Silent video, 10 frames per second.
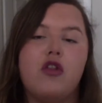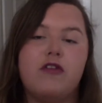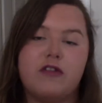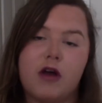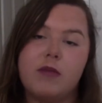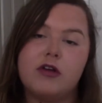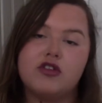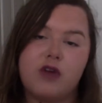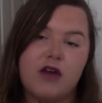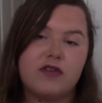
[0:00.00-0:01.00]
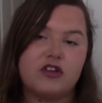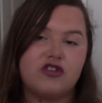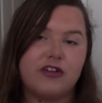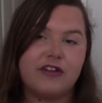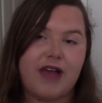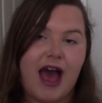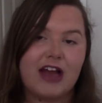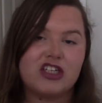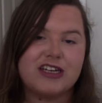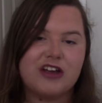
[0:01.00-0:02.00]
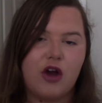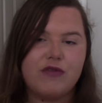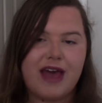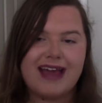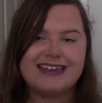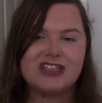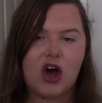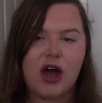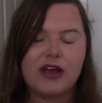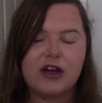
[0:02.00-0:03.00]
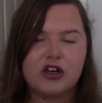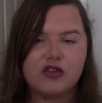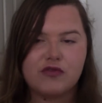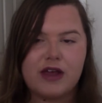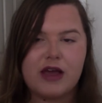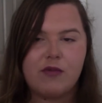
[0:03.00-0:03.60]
some driving instructors actually go their entire career